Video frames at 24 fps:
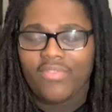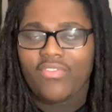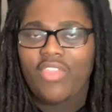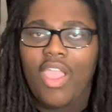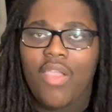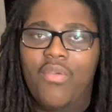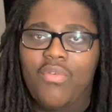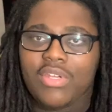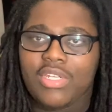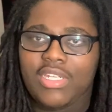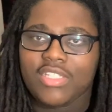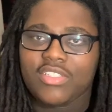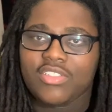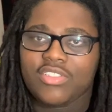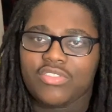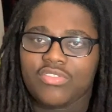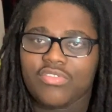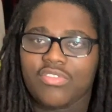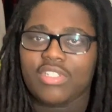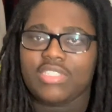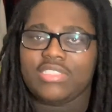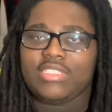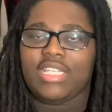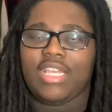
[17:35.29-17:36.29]
If y'all want another
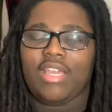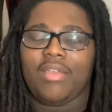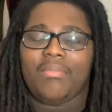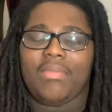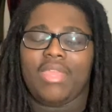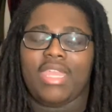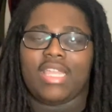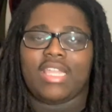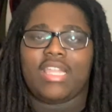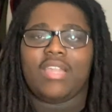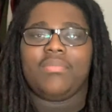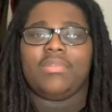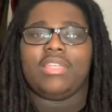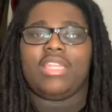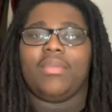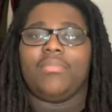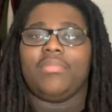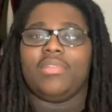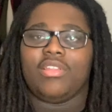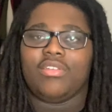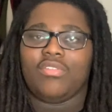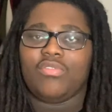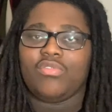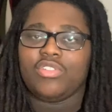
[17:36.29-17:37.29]
story time, man, comment down
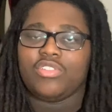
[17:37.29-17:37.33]
below